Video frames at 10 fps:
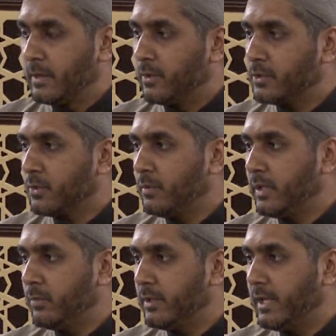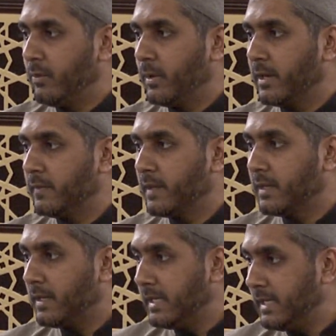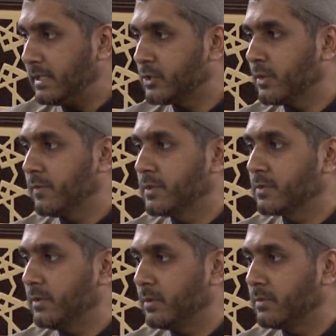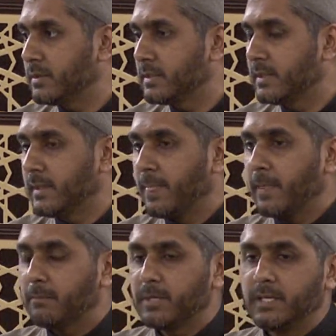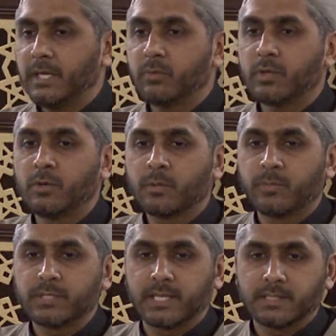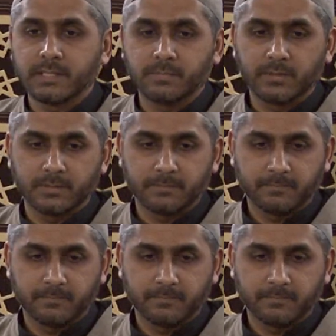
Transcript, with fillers: Not only would he wear the cleanest of his clothes, but he would look presentable.